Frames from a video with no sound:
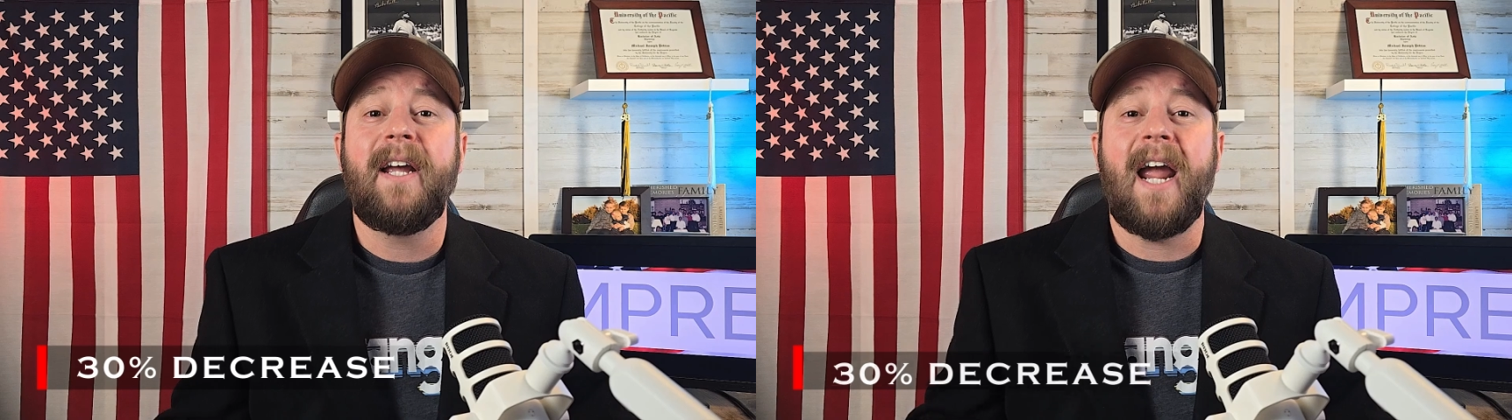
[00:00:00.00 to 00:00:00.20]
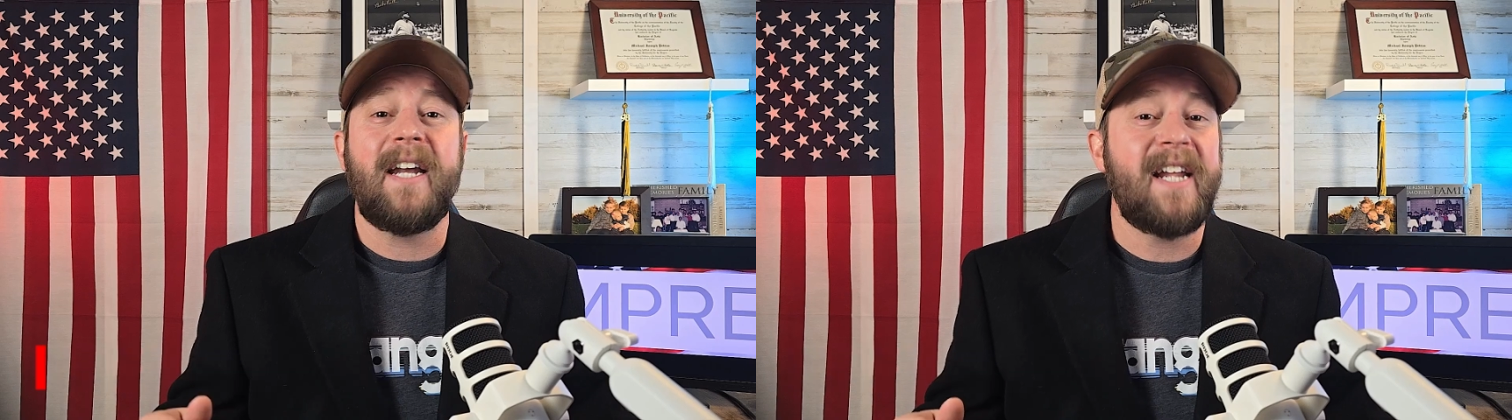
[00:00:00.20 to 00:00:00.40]

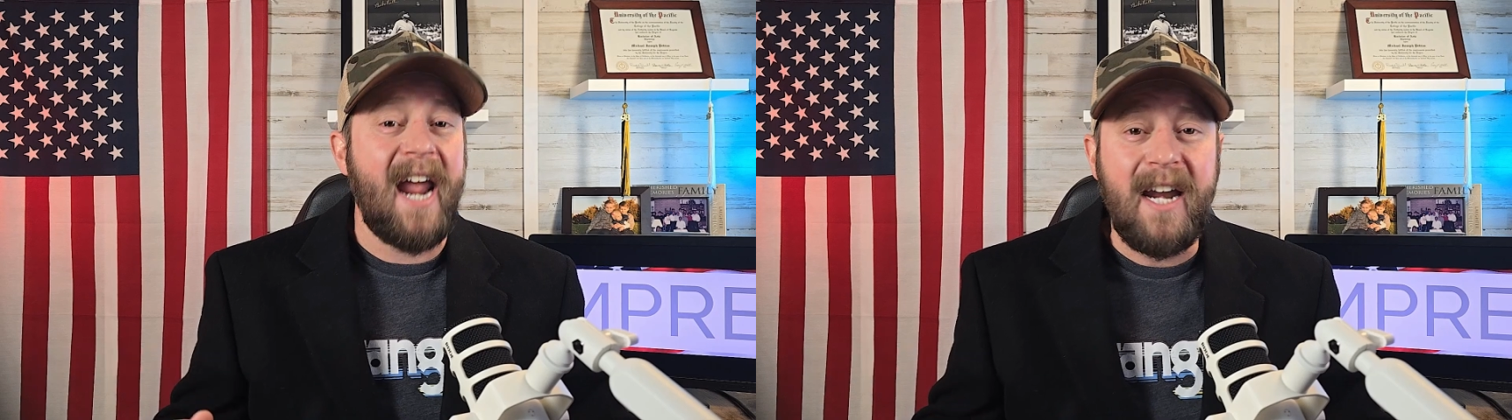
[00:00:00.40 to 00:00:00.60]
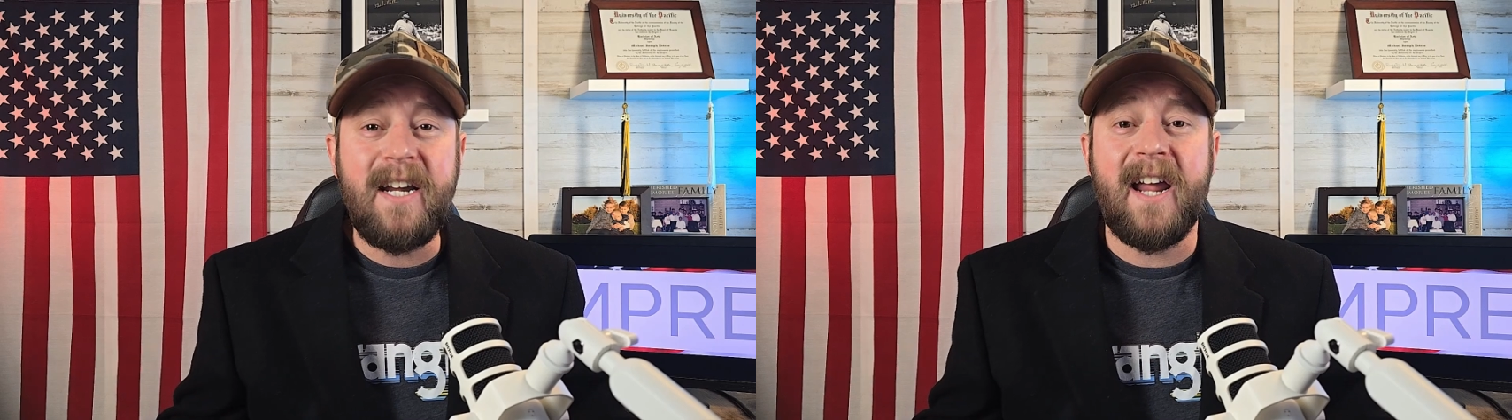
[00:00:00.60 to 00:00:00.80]
In
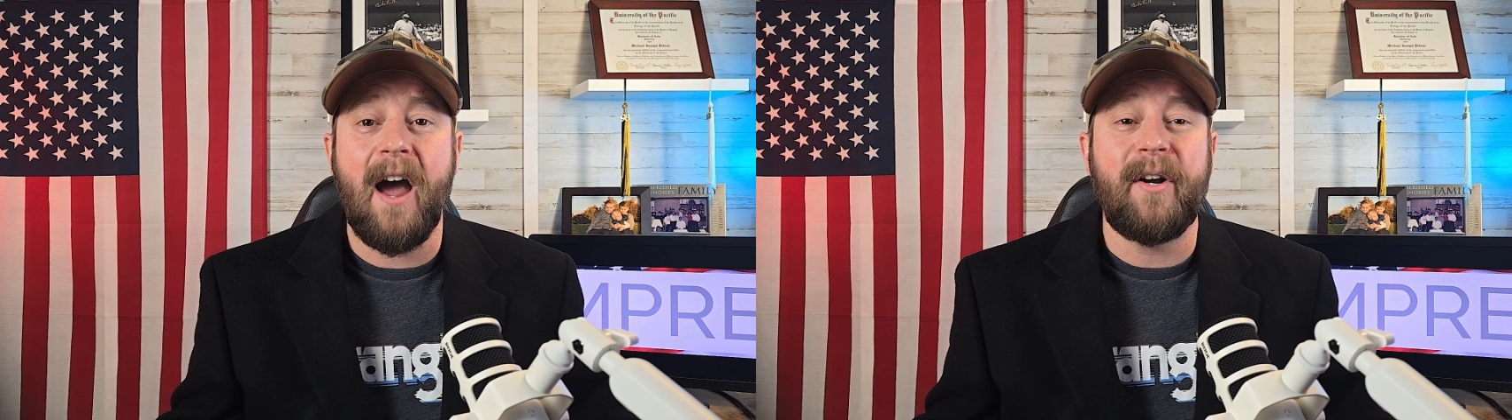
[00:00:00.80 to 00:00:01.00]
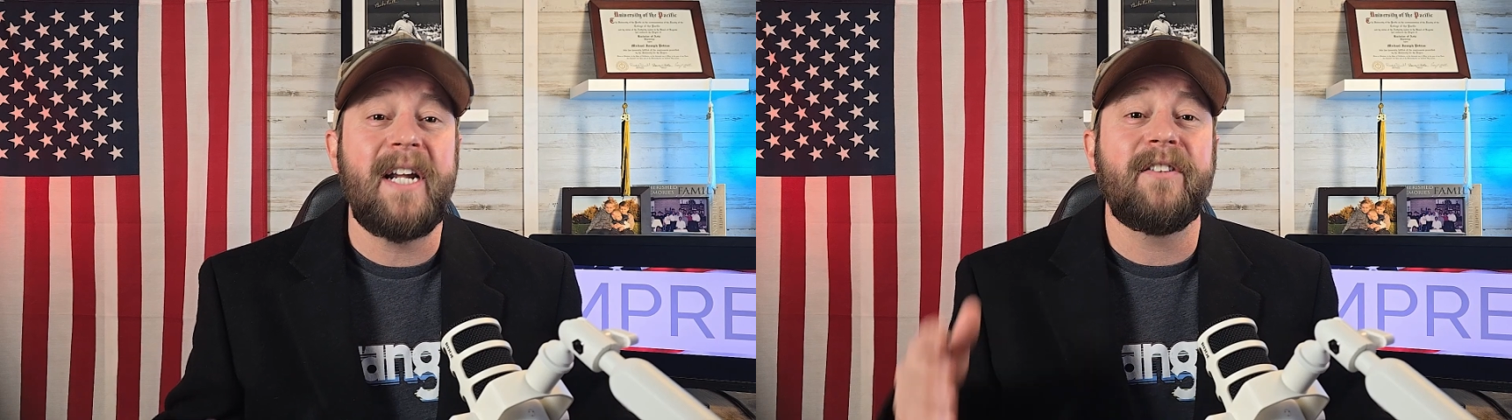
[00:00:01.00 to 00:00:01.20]
Canyon
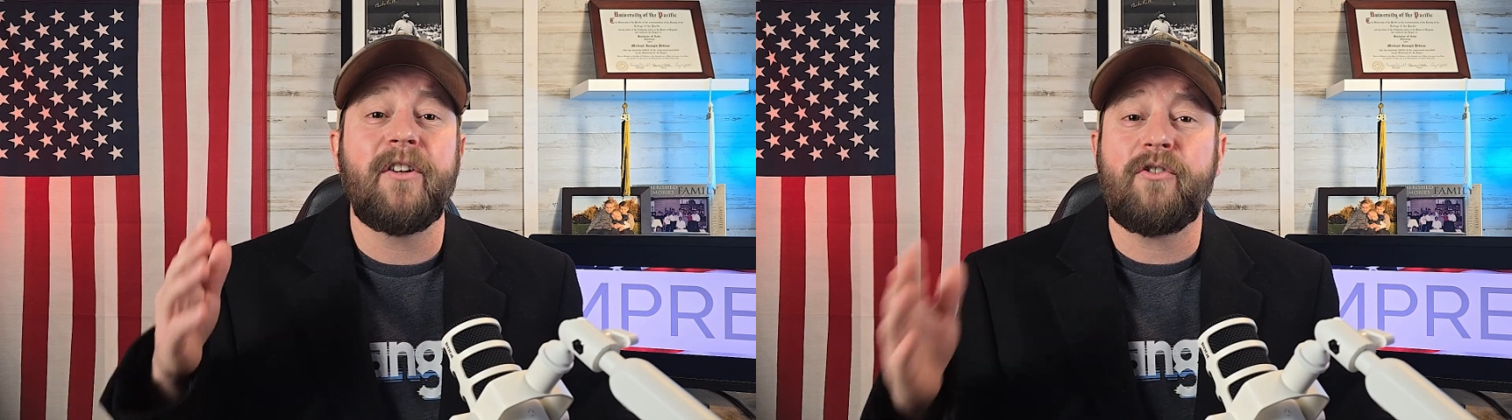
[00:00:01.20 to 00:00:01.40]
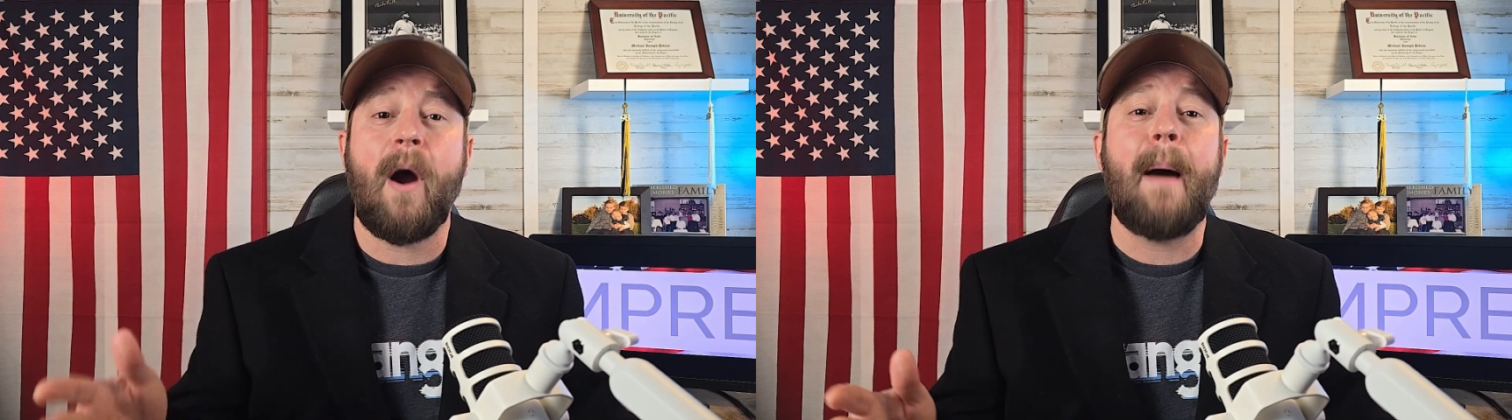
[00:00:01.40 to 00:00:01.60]
County, the
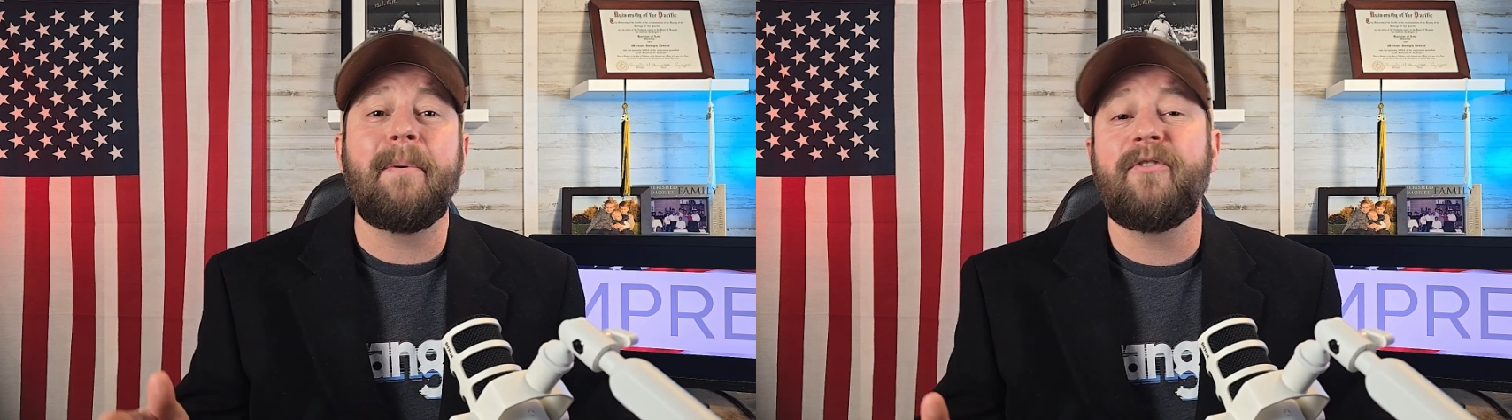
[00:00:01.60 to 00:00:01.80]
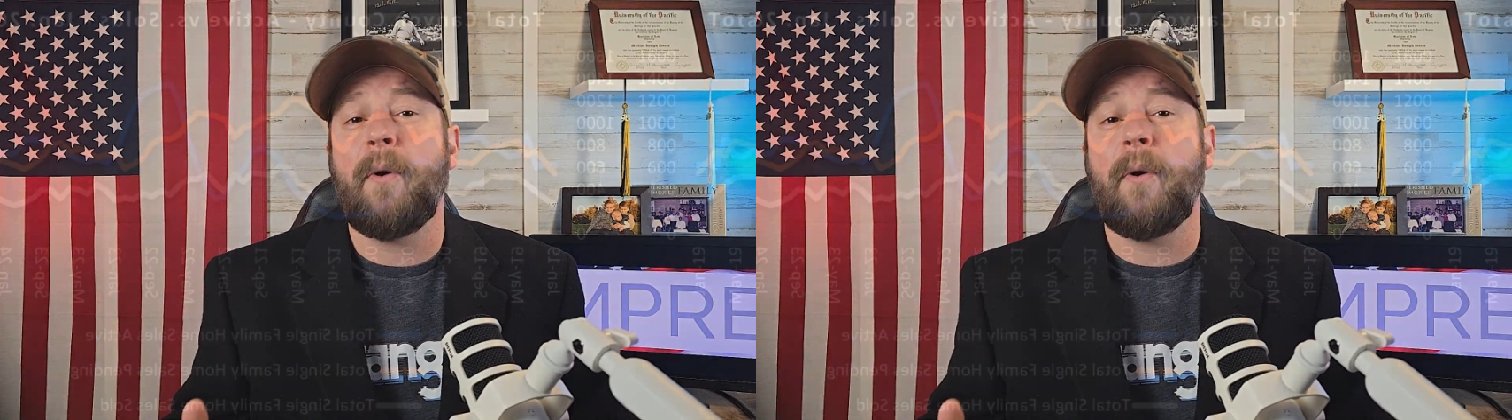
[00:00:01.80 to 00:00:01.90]
drop is from